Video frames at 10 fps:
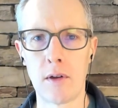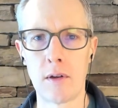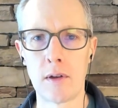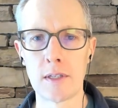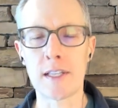
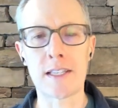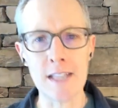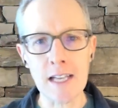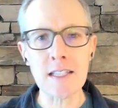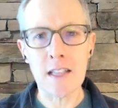
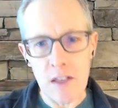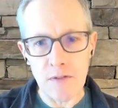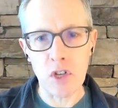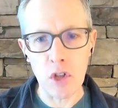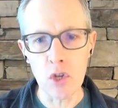Success
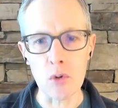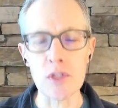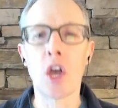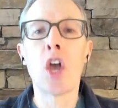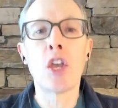leaves
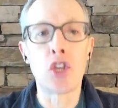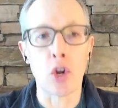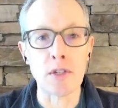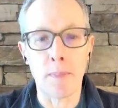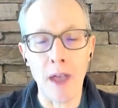clues. You're
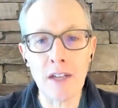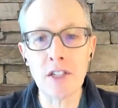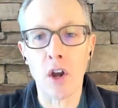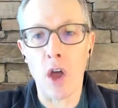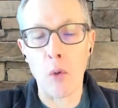
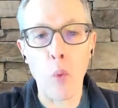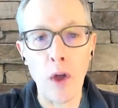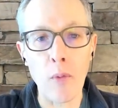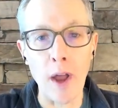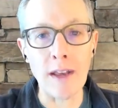dependent on
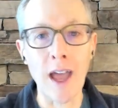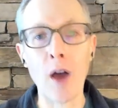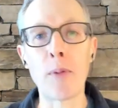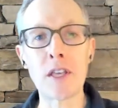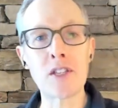one right now
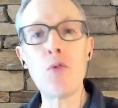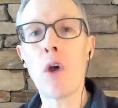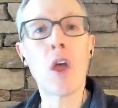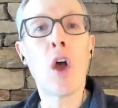because you